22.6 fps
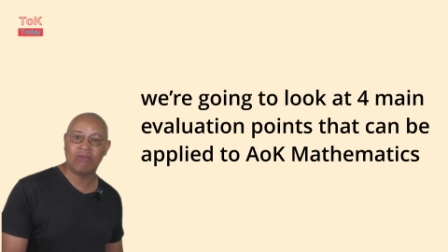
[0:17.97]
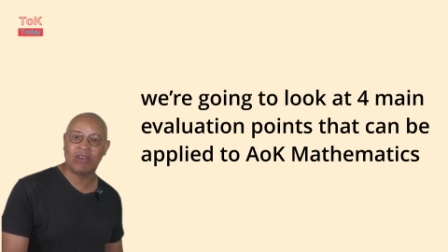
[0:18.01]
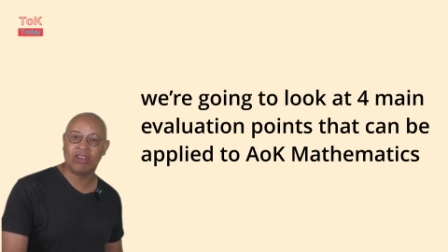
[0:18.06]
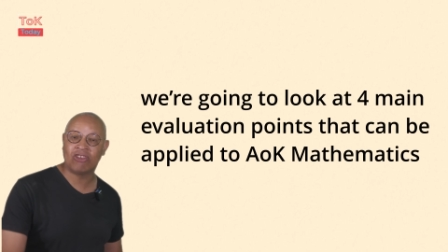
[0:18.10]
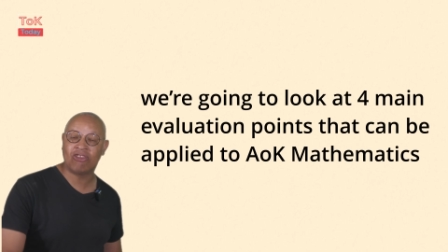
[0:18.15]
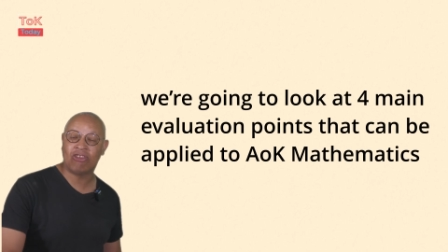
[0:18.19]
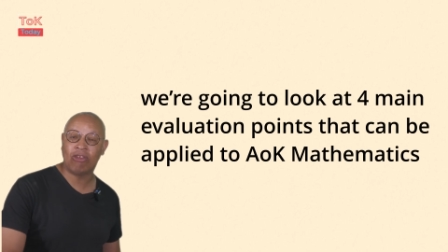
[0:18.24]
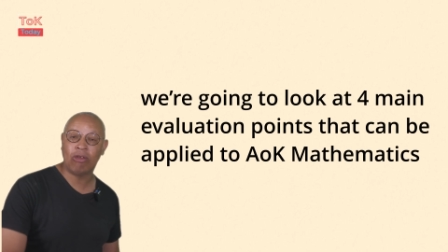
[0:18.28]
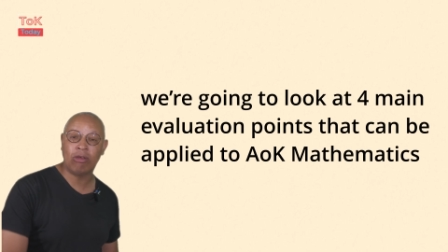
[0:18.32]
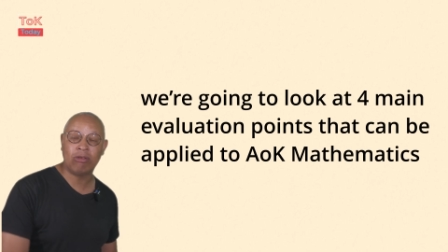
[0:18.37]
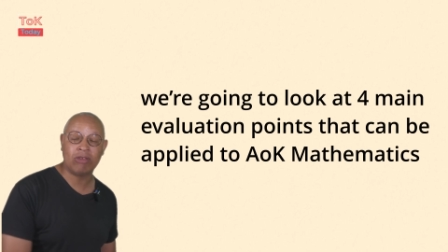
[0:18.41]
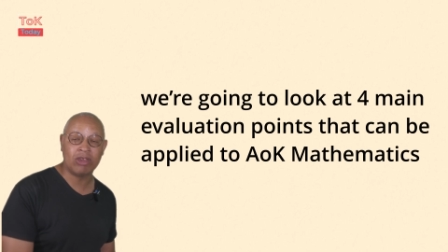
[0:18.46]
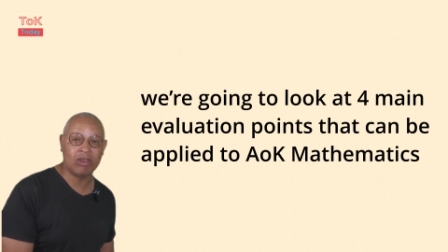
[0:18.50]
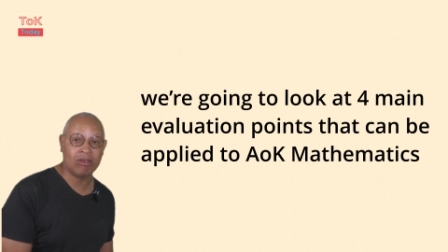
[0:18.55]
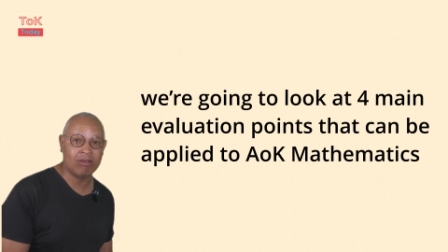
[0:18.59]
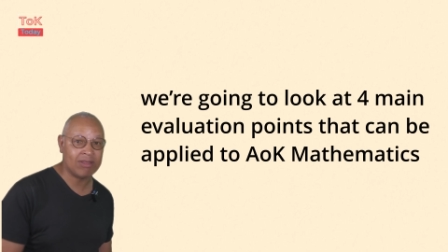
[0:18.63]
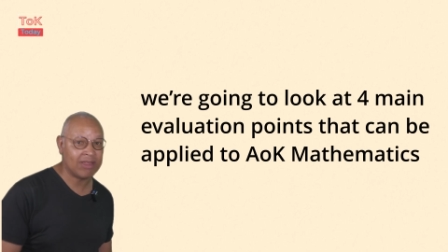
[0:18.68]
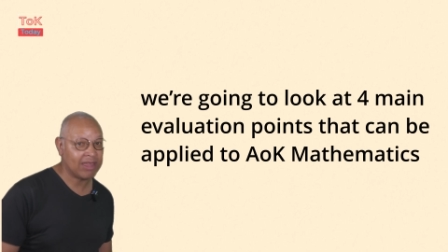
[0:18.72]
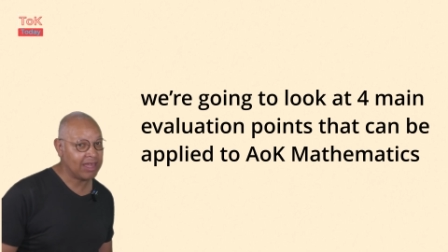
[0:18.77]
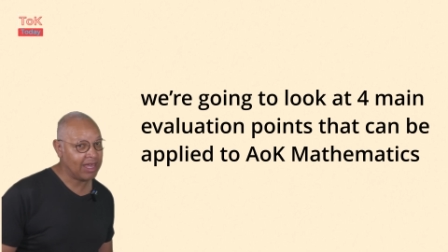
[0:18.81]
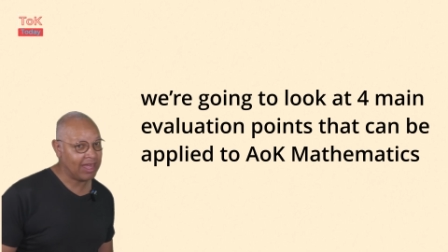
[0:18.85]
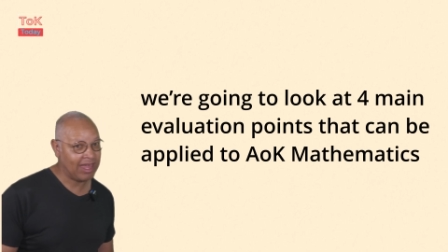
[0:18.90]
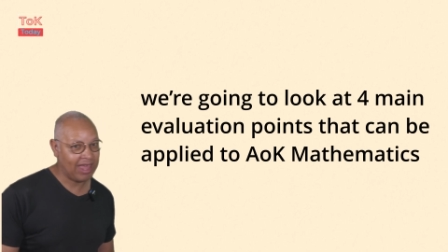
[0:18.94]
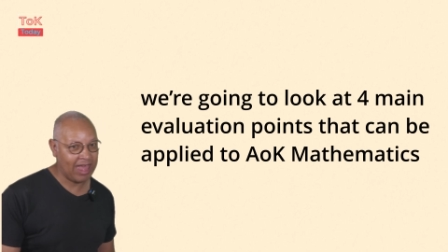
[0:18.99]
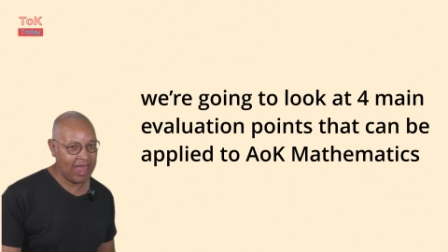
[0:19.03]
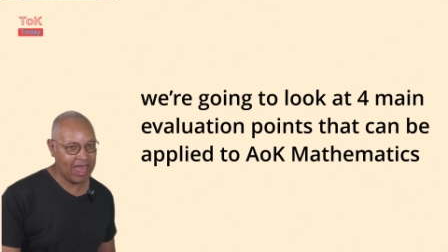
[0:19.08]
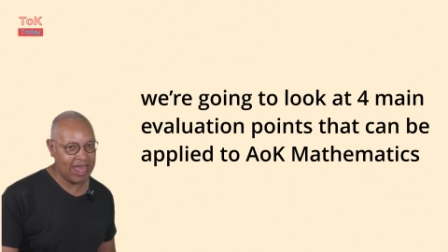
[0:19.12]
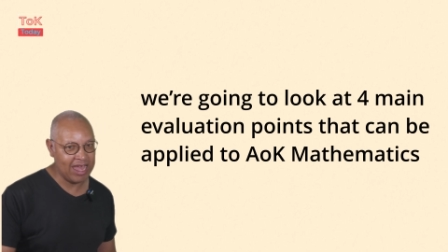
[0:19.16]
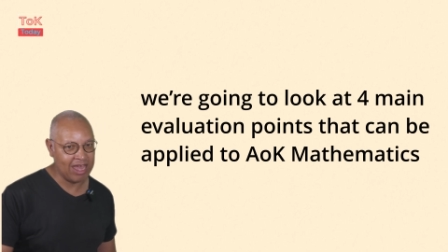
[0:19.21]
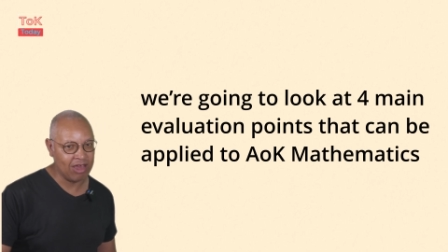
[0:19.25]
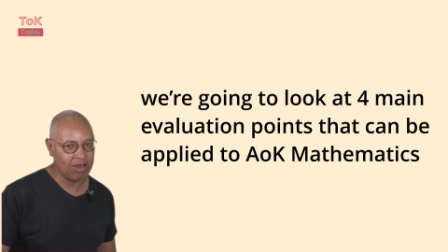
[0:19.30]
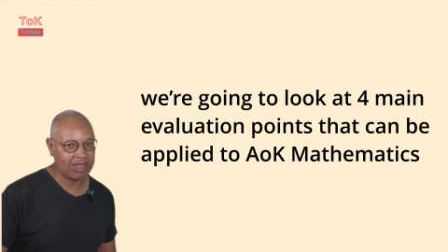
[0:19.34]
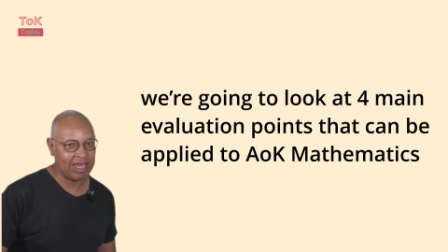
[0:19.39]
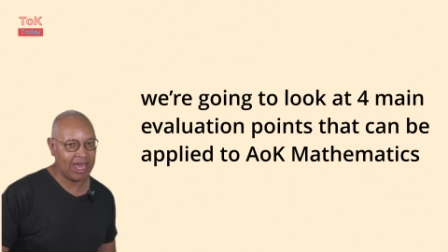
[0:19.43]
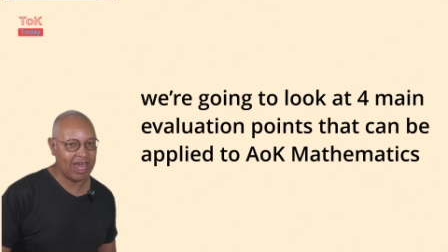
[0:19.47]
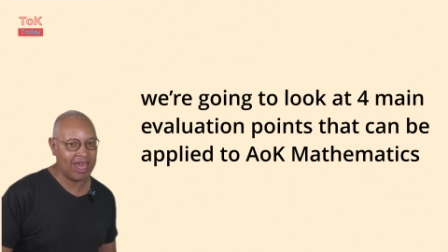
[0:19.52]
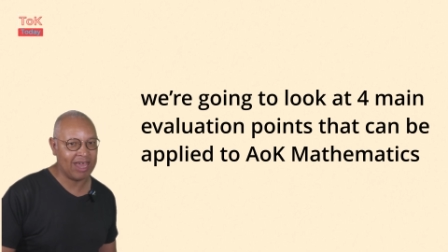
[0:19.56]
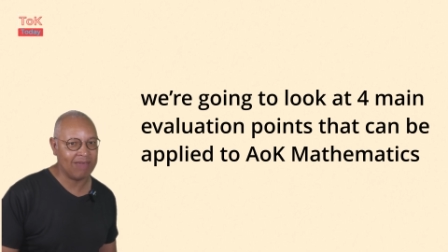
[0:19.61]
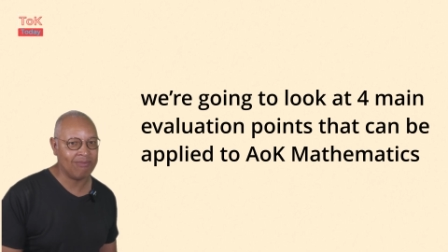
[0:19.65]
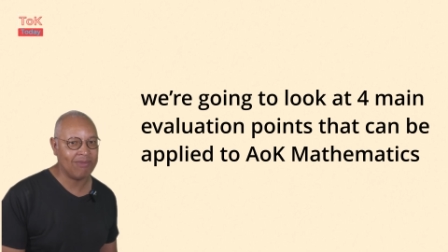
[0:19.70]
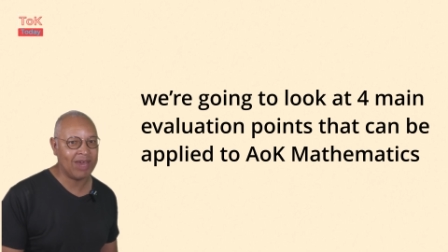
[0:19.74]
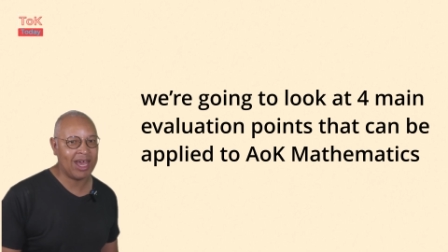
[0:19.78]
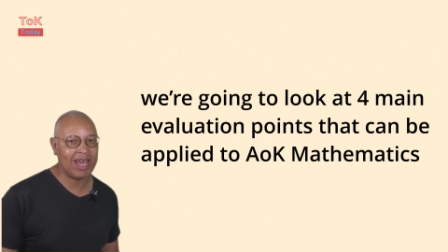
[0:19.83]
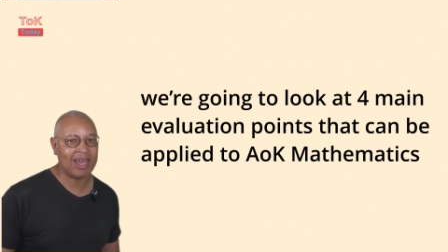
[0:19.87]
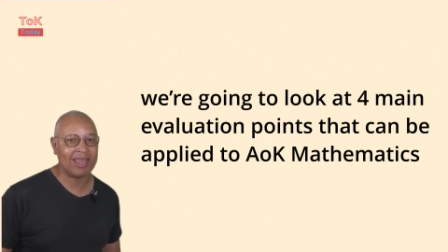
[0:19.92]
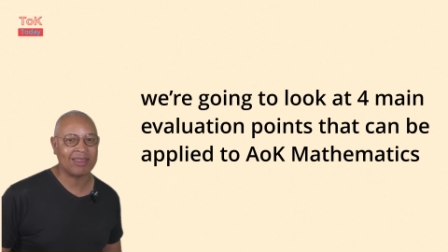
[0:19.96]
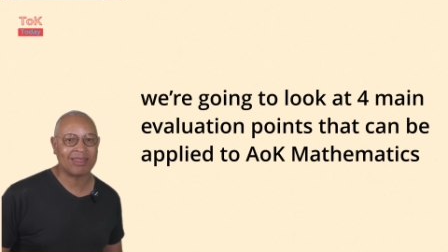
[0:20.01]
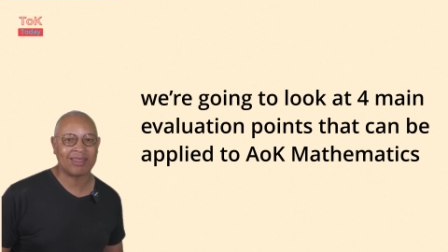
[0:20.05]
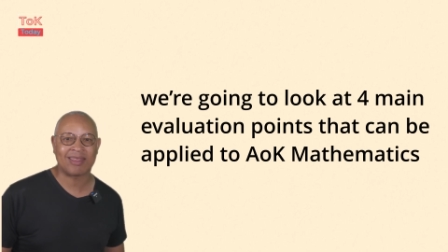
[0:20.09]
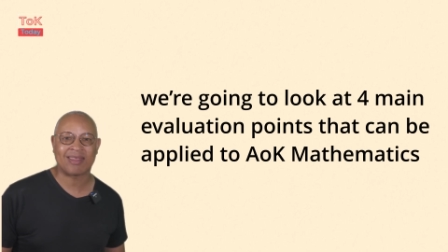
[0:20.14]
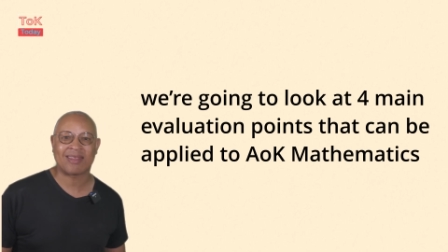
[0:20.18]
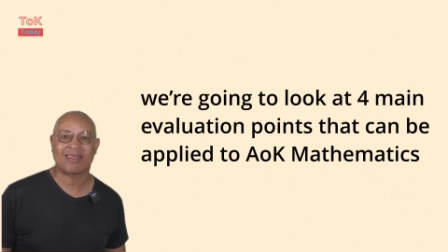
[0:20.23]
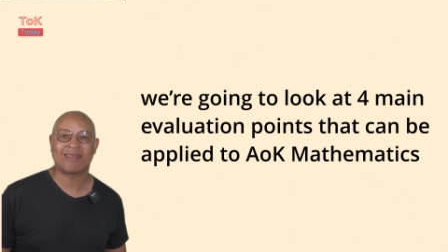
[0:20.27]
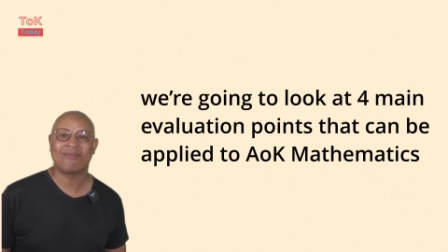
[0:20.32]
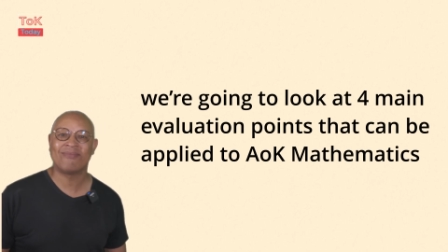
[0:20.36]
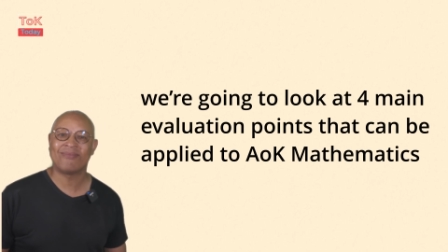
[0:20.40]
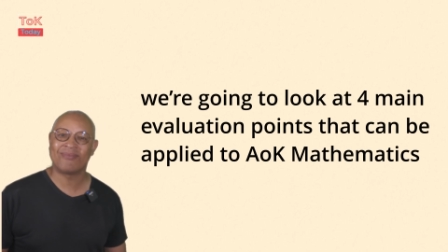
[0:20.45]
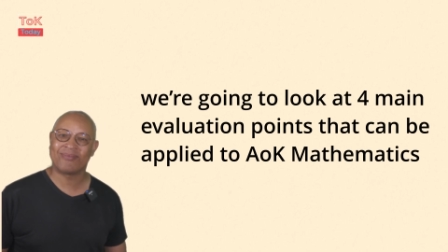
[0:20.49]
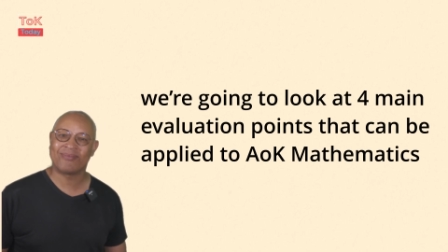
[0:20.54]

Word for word: which you use AOK maths.